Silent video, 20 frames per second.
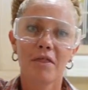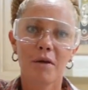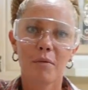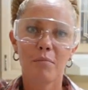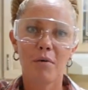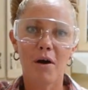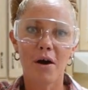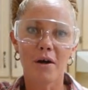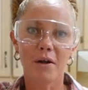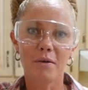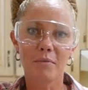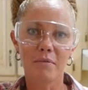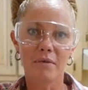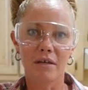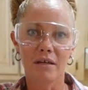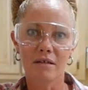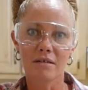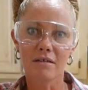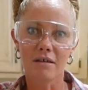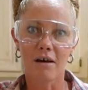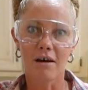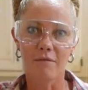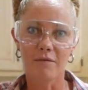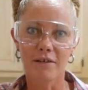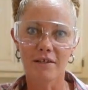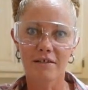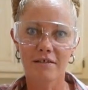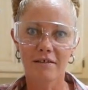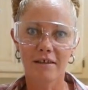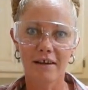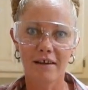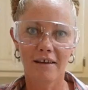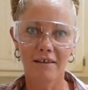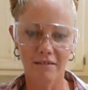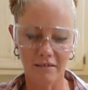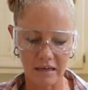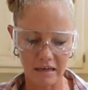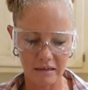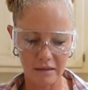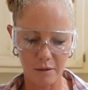the bottom is obviously
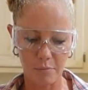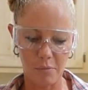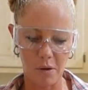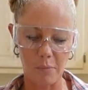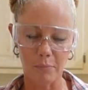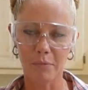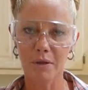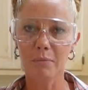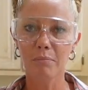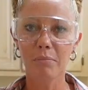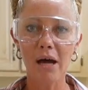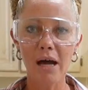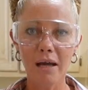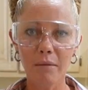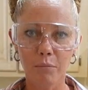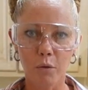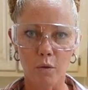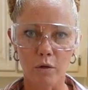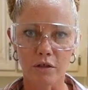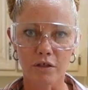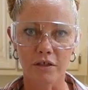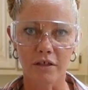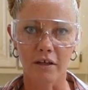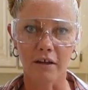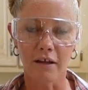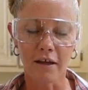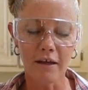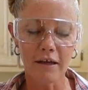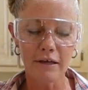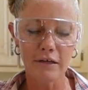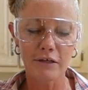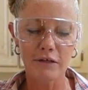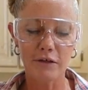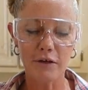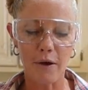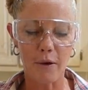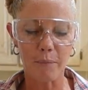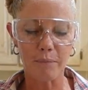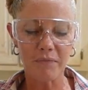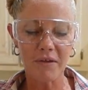like the pumpkin pie portion.
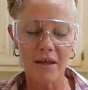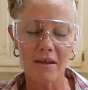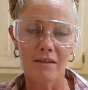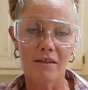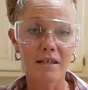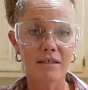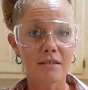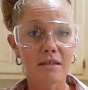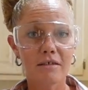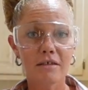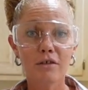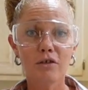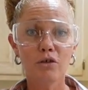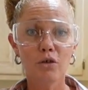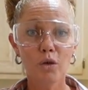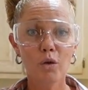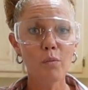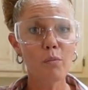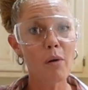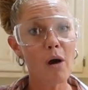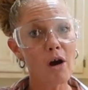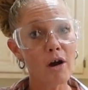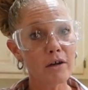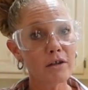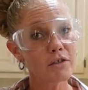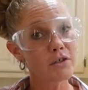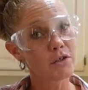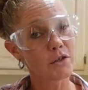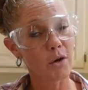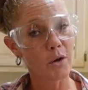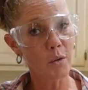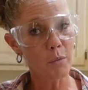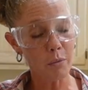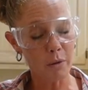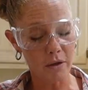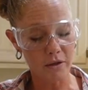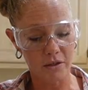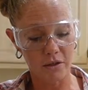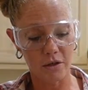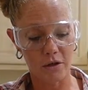So this is a 2-part soap.
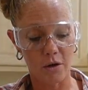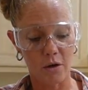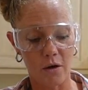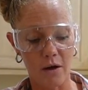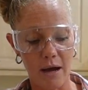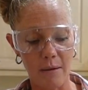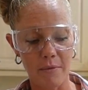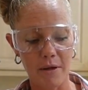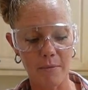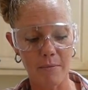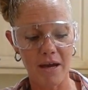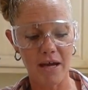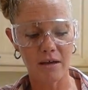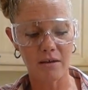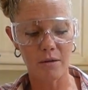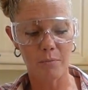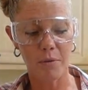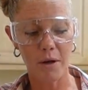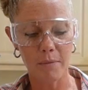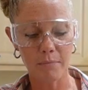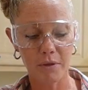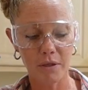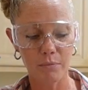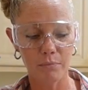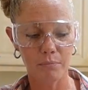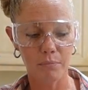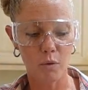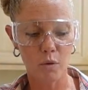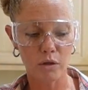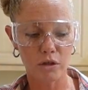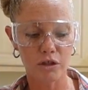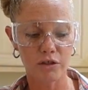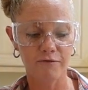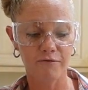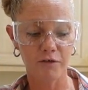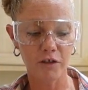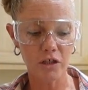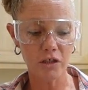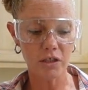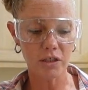So I'm gonna make the pumpkin portion
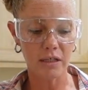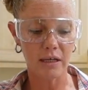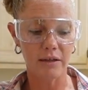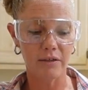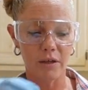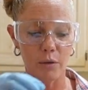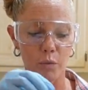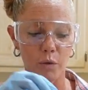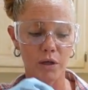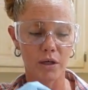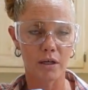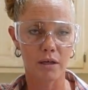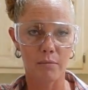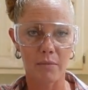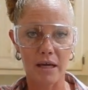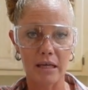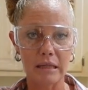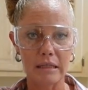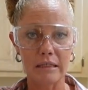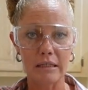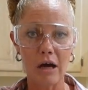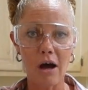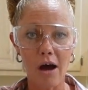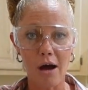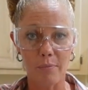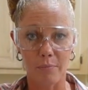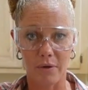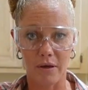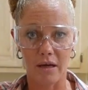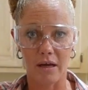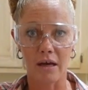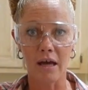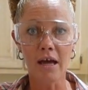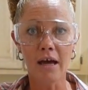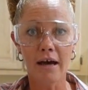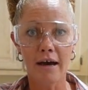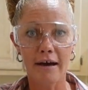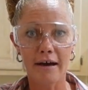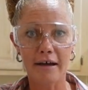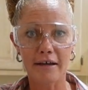first, and then we're gonna make the topping.
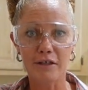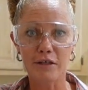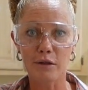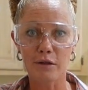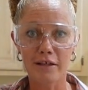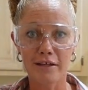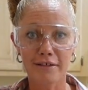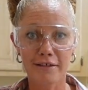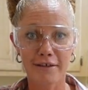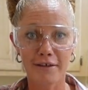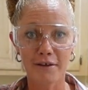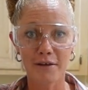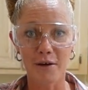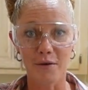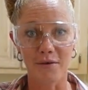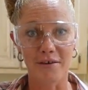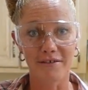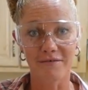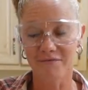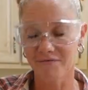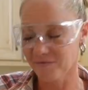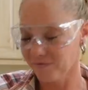So let's get going.